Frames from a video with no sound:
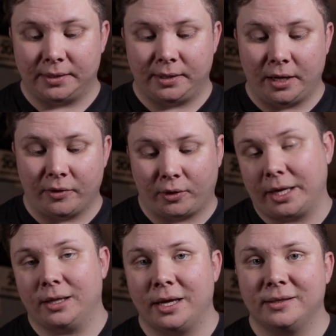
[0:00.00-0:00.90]
the other
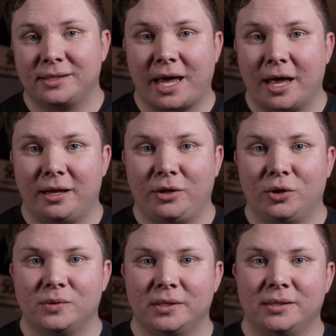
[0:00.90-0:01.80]
kit lens Canon
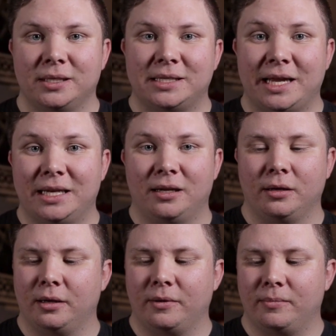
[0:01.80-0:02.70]
uses,
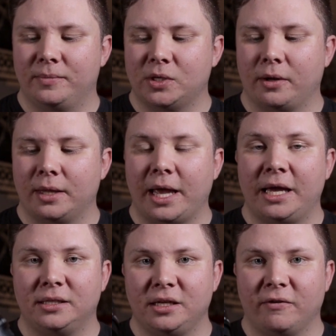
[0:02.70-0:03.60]
the
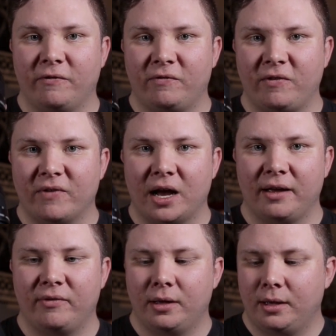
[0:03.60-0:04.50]
18 to
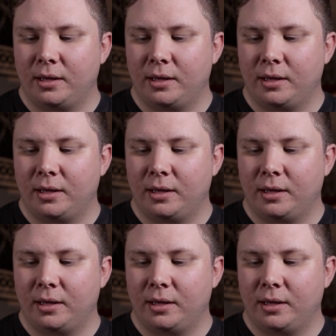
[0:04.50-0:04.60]
55.